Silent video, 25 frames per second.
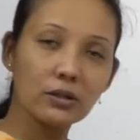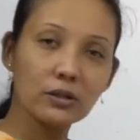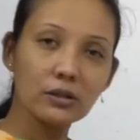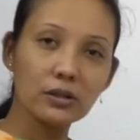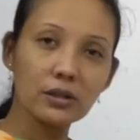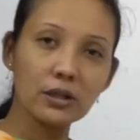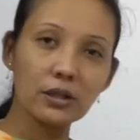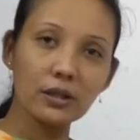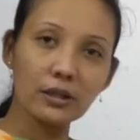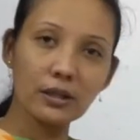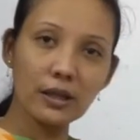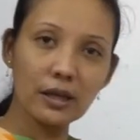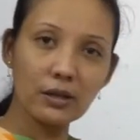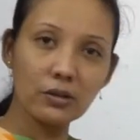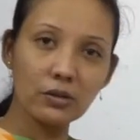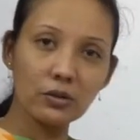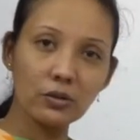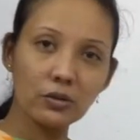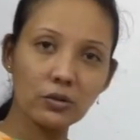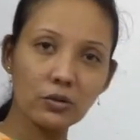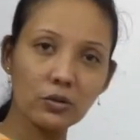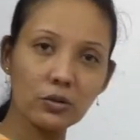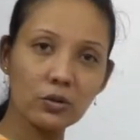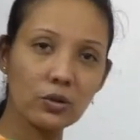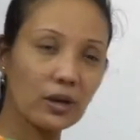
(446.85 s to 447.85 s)
Children, can you,
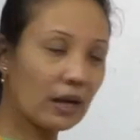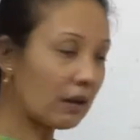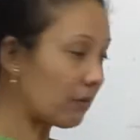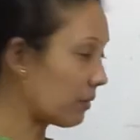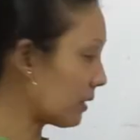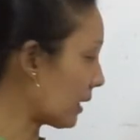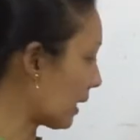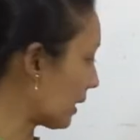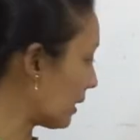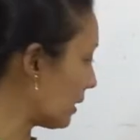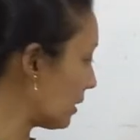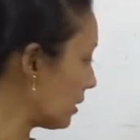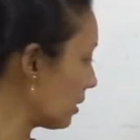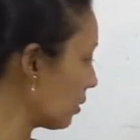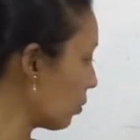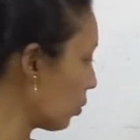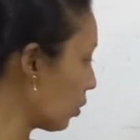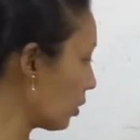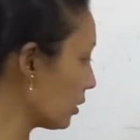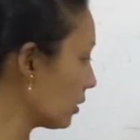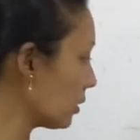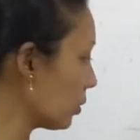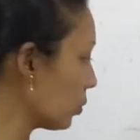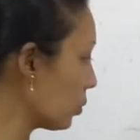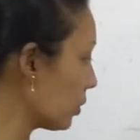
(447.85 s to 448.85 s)
do you have an idea
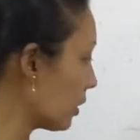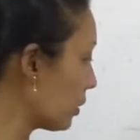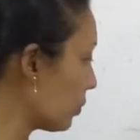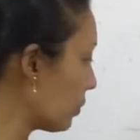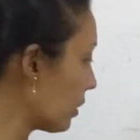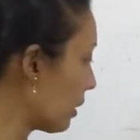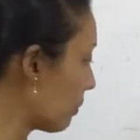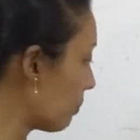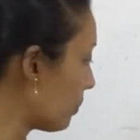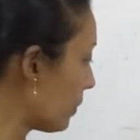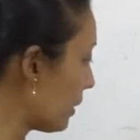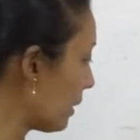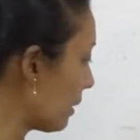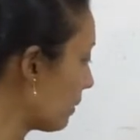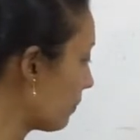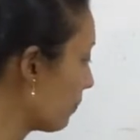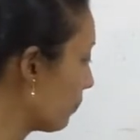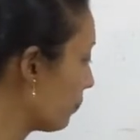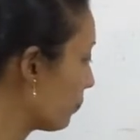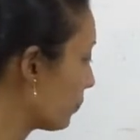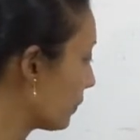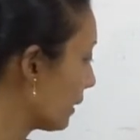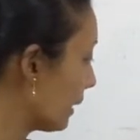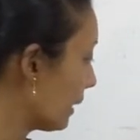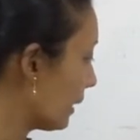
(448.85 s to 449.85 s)
what the word will be?
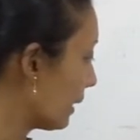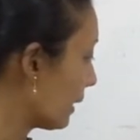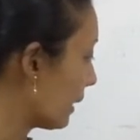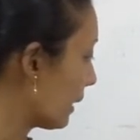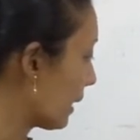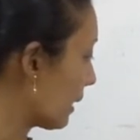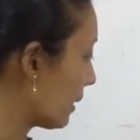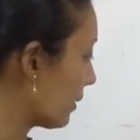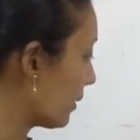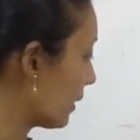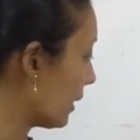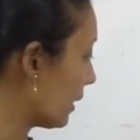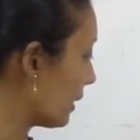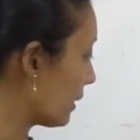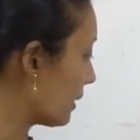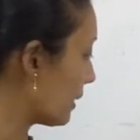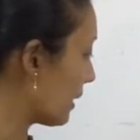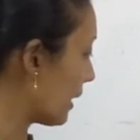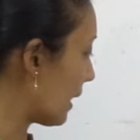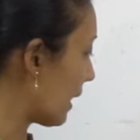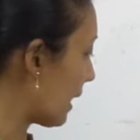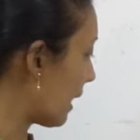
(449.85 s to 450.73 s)
Correct.